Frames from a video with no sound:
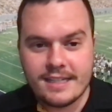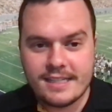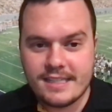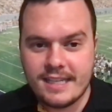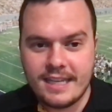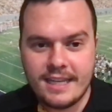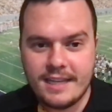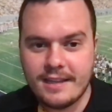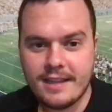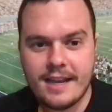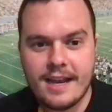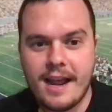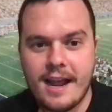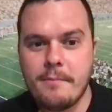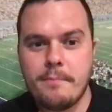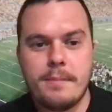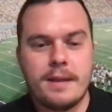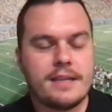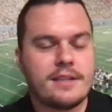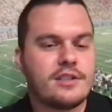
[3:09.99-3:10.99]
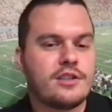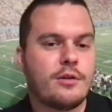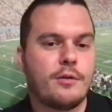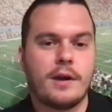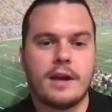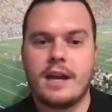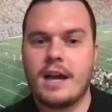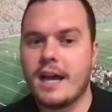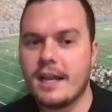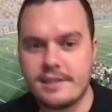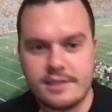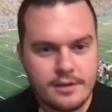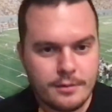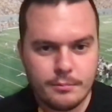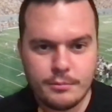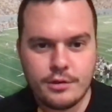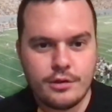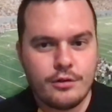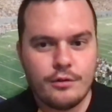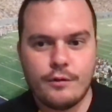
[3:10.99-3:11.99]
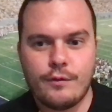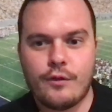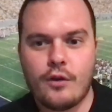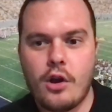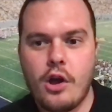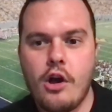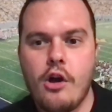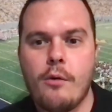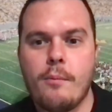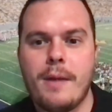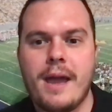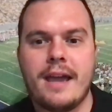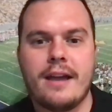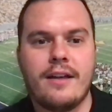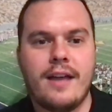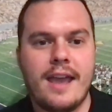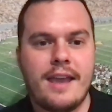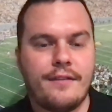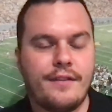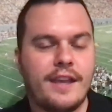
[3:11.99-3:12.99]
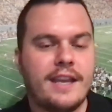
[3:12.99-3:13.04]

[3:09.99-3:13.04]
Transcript: scene that I'd been so accustomed to for all my life.